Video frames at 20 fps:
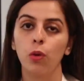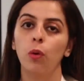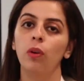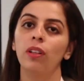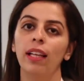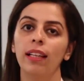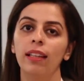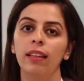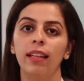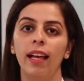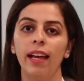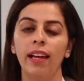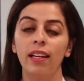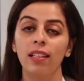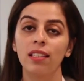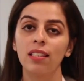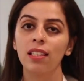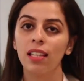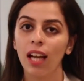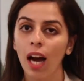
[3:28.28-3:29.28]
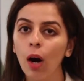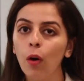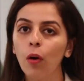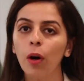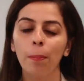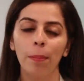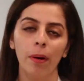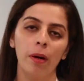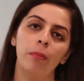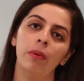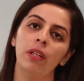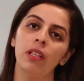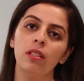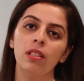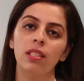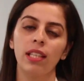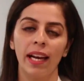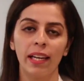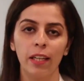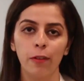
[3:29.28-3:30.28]
show that there is now a
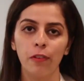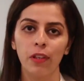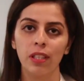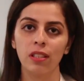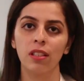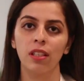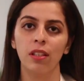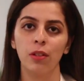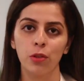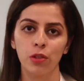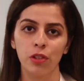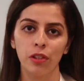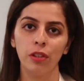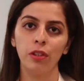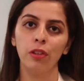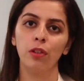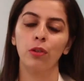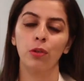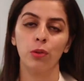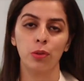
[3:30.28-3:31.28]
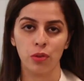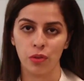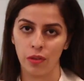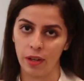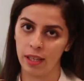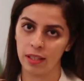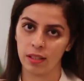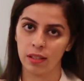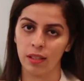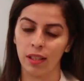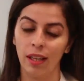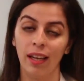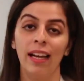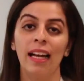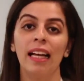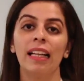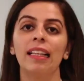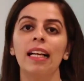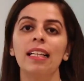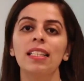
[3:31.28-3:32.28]
permanent scientific solution to stress.
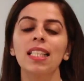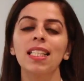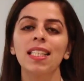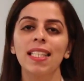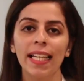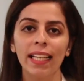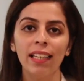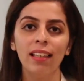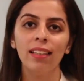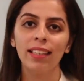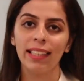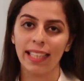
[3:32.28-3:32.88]
There's a single